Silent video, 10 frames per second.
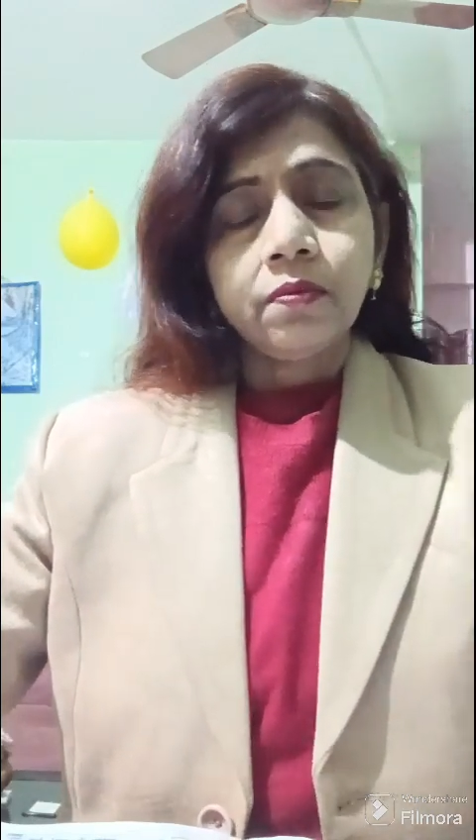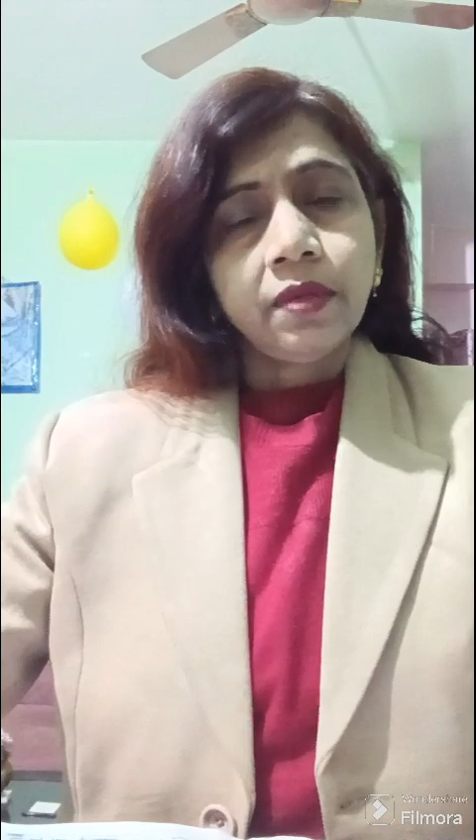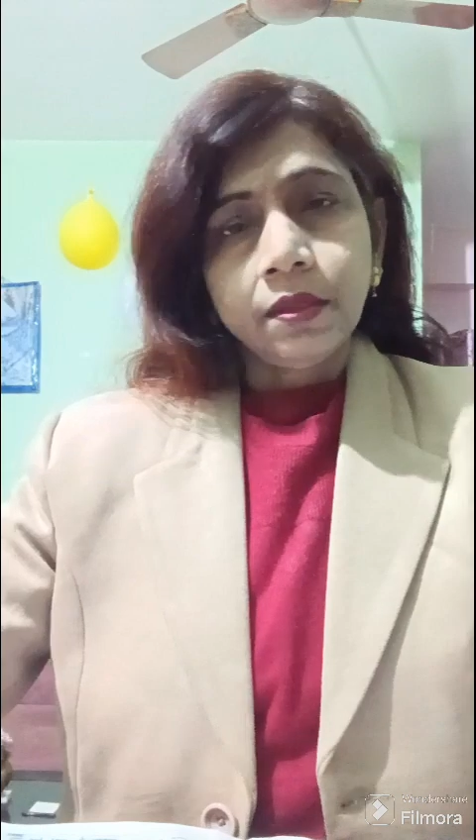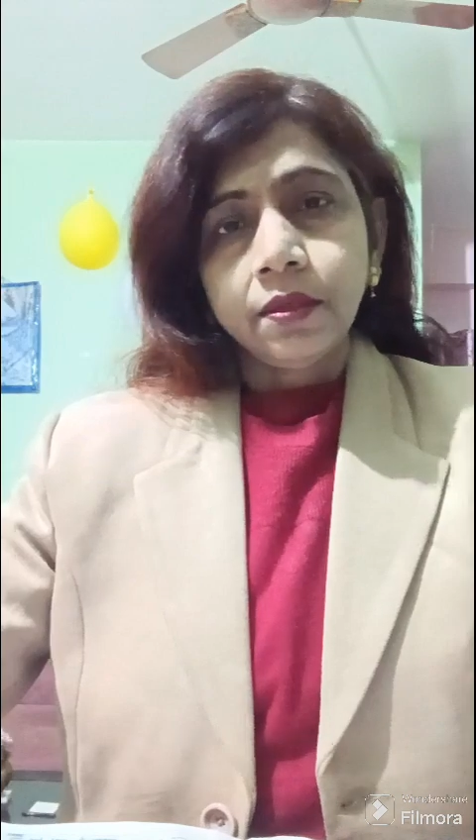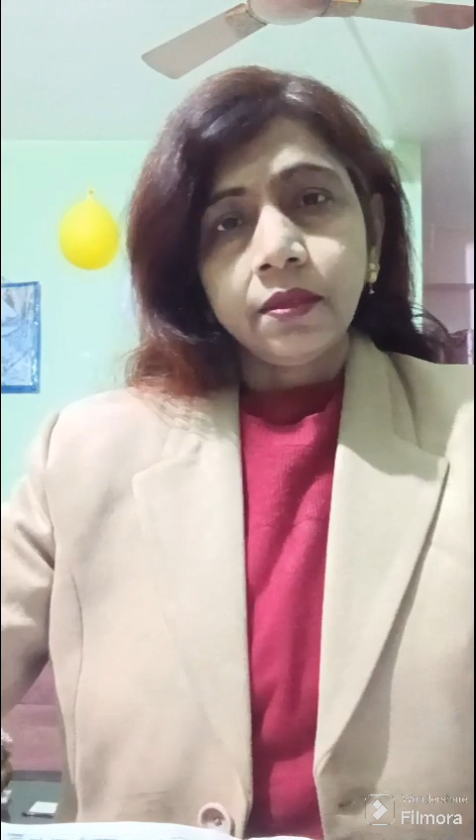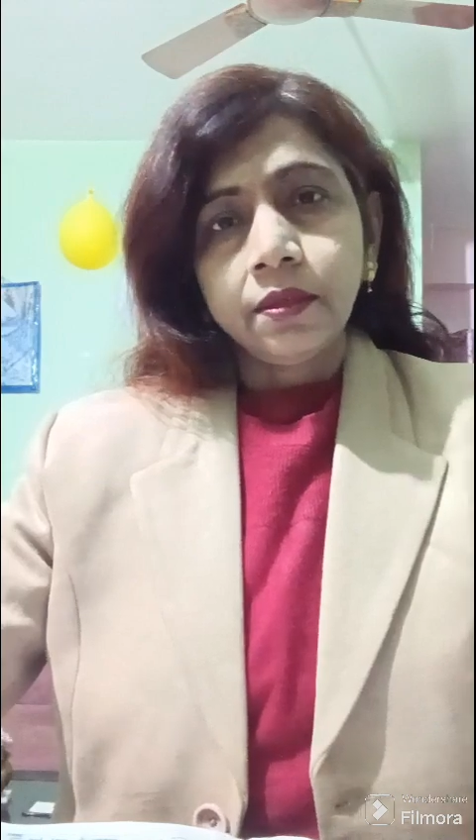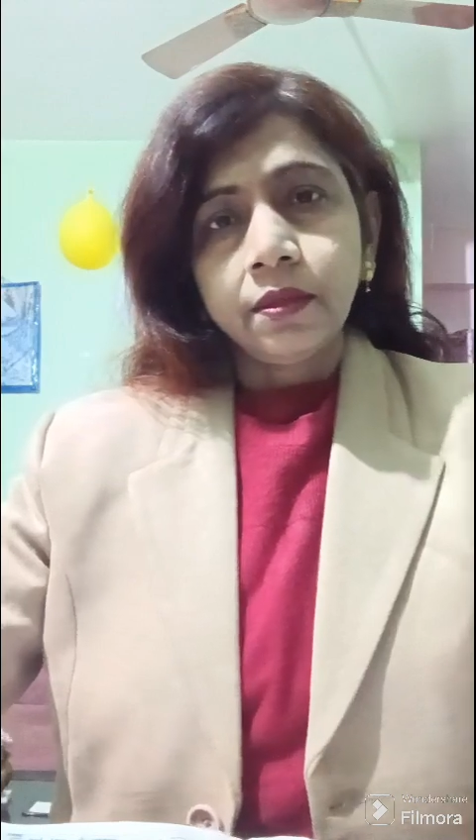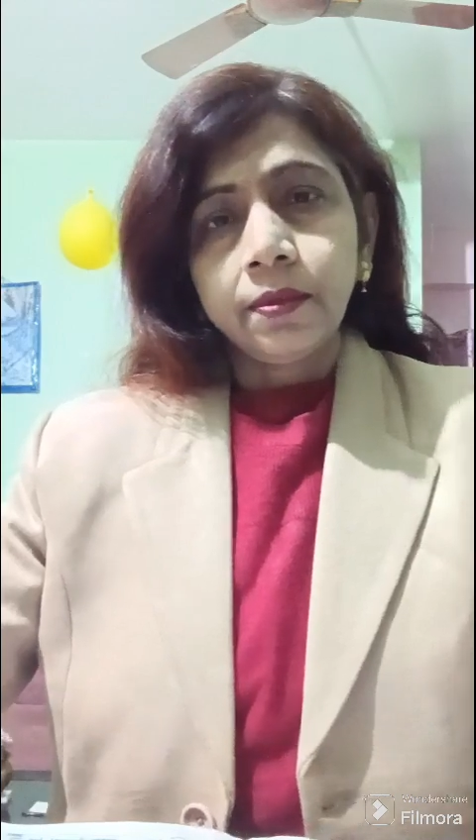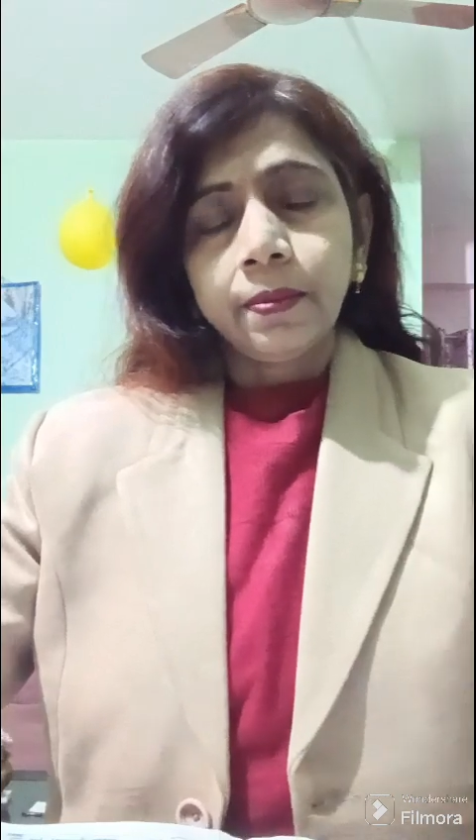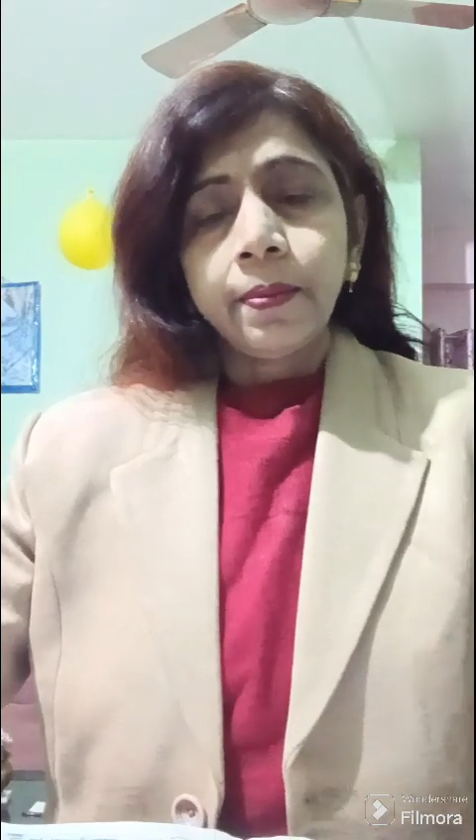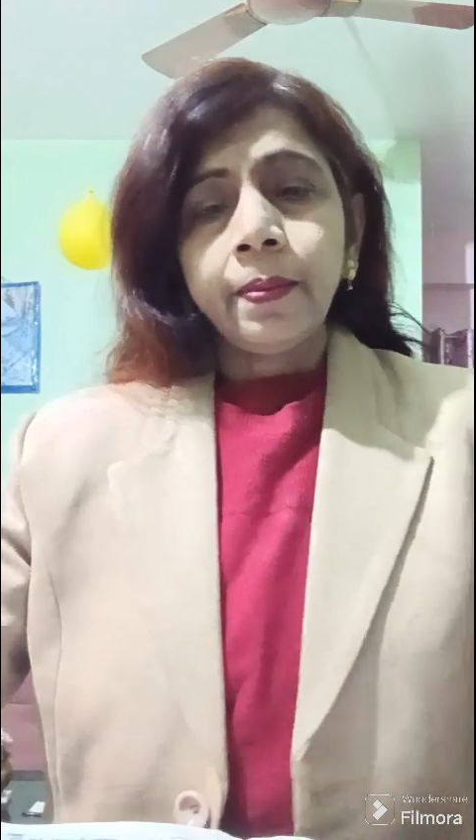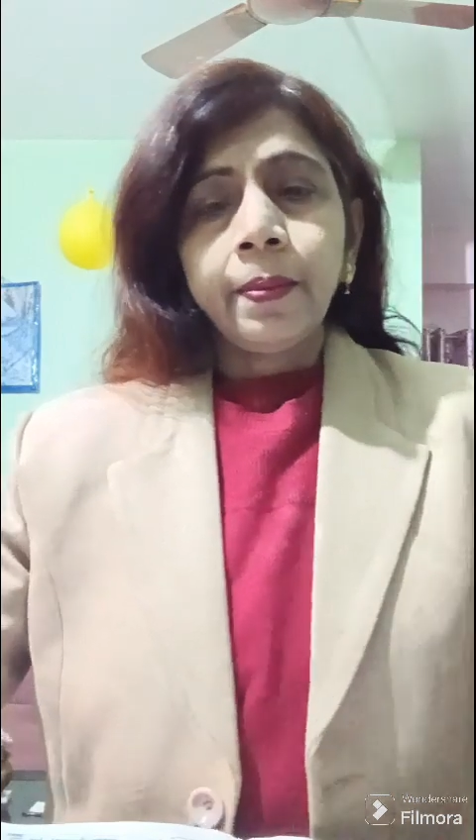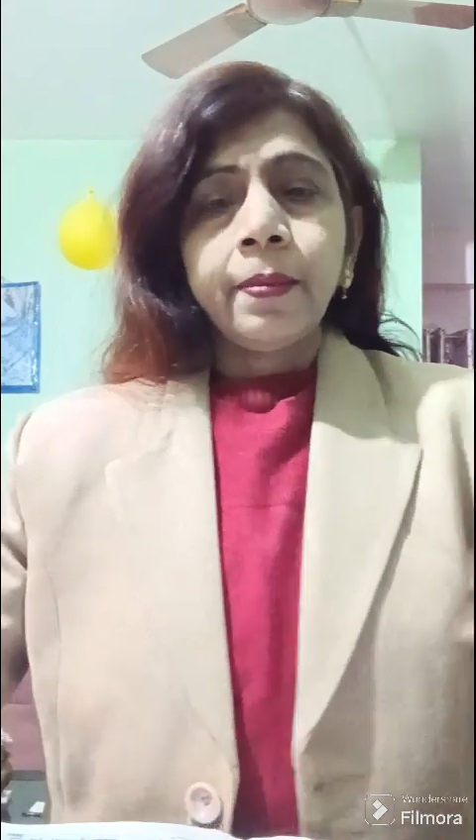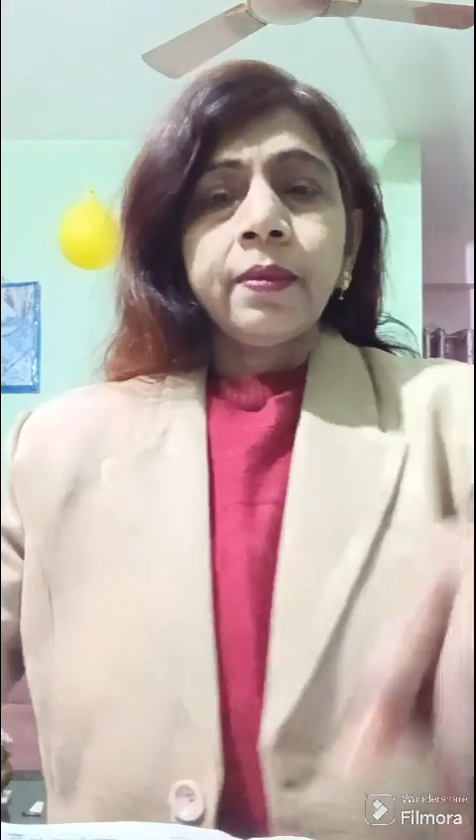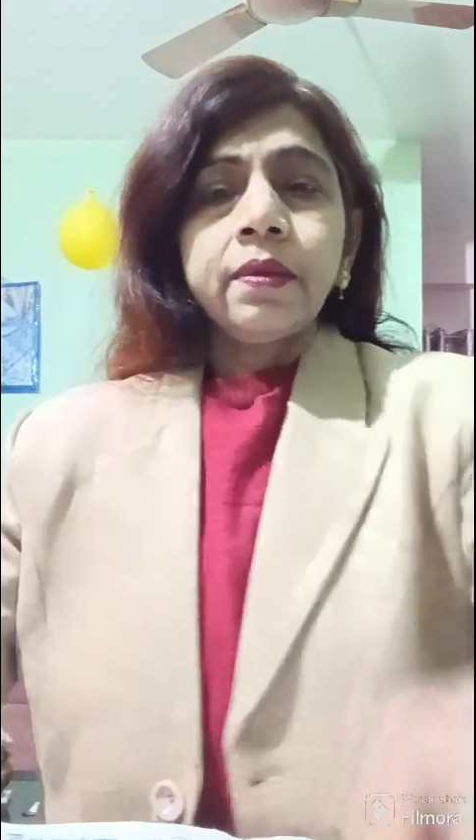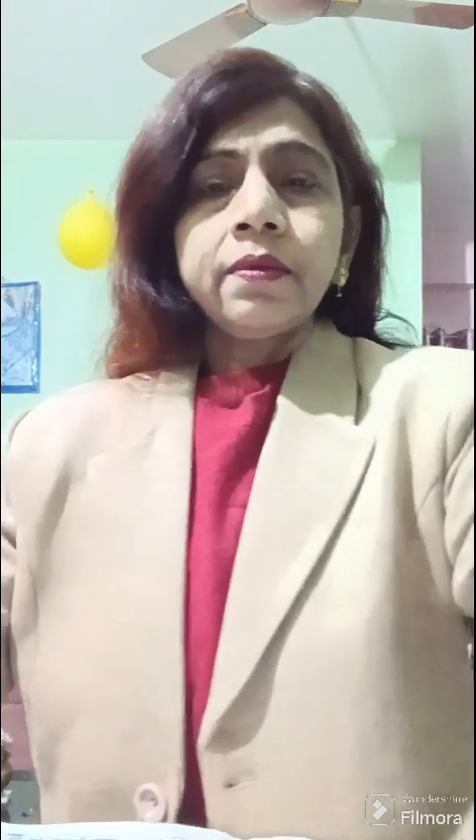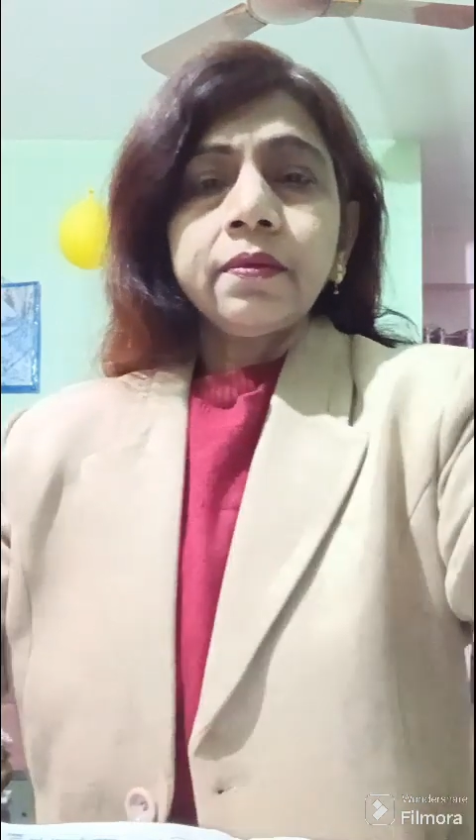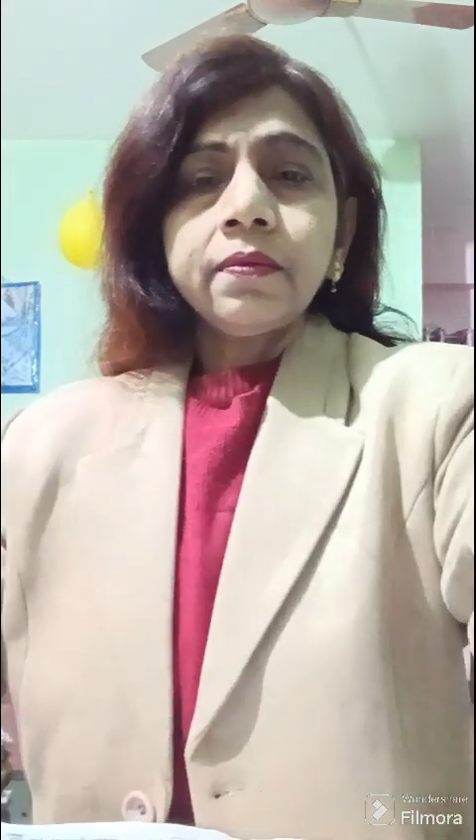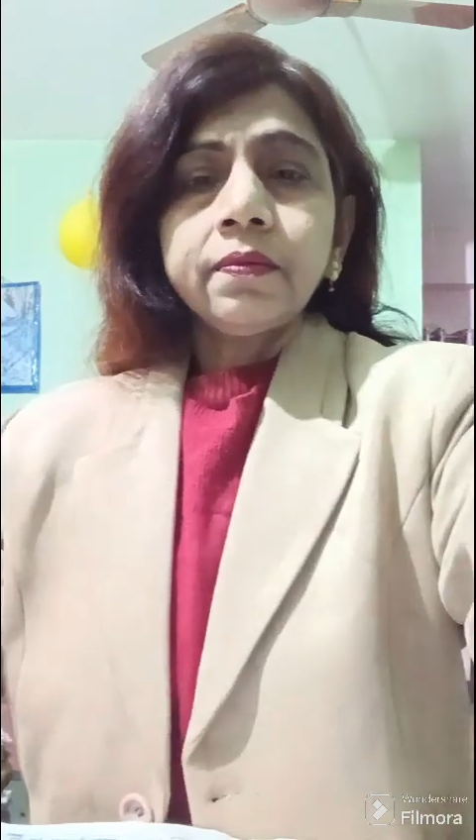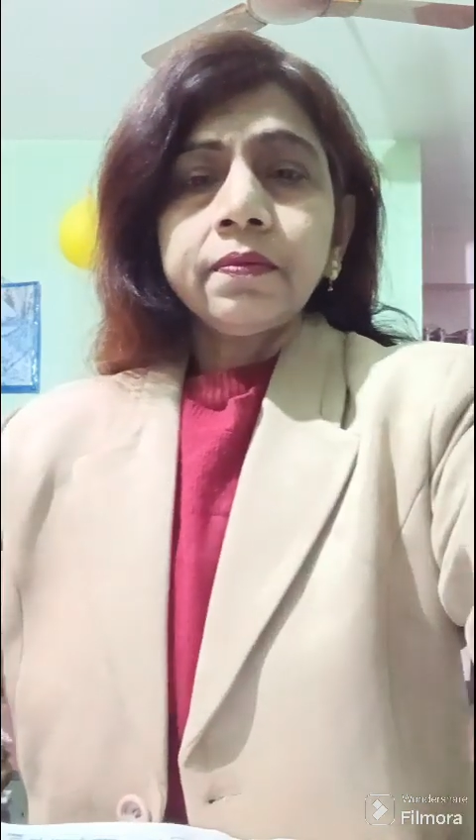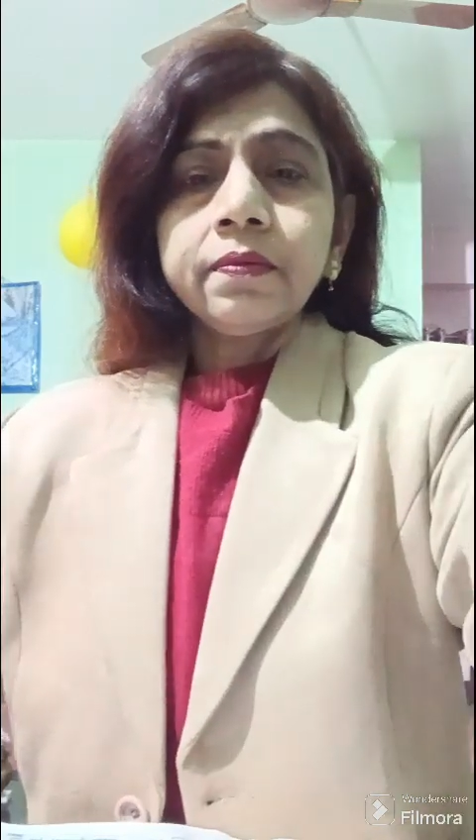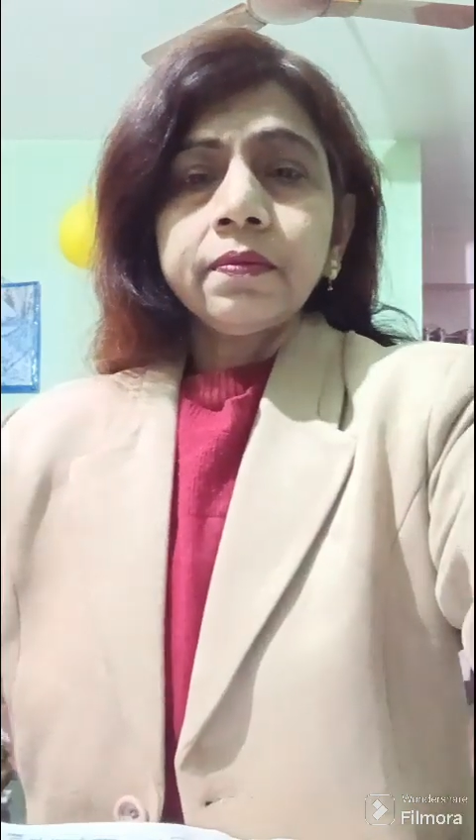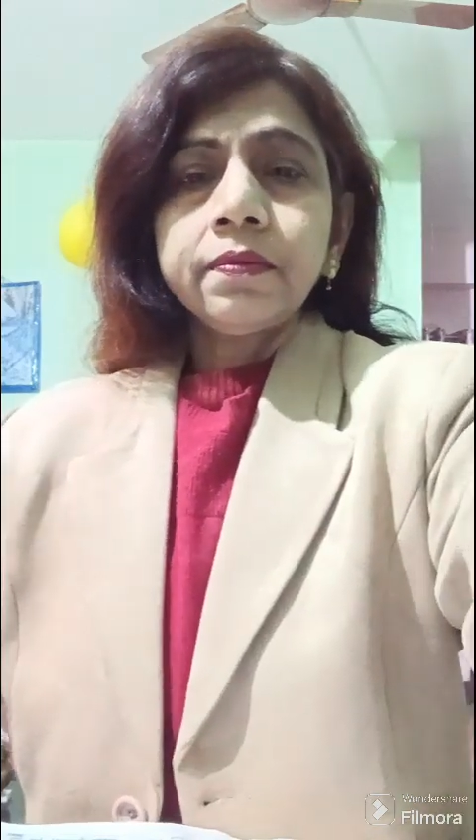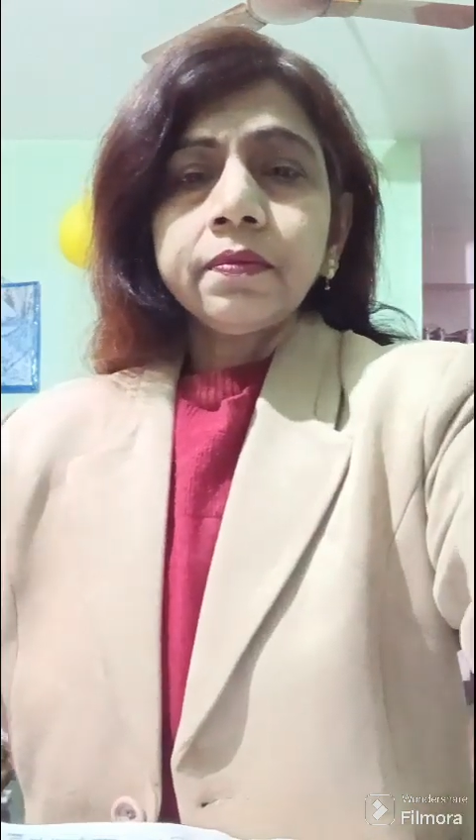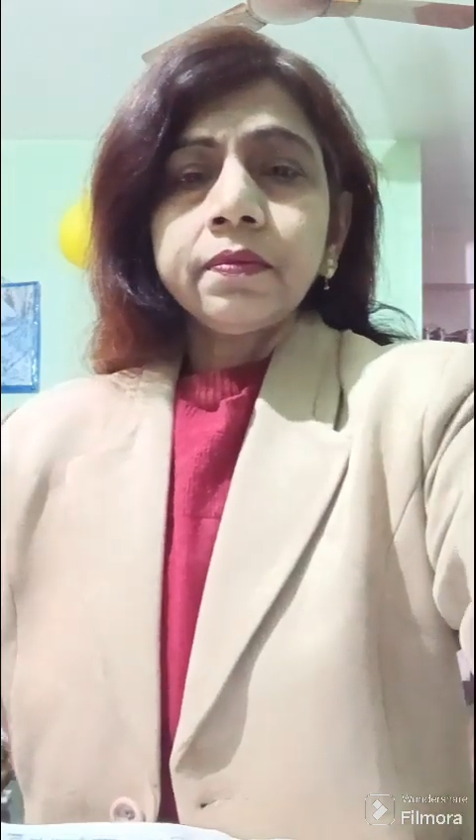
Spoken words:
with normal sized pelvis or due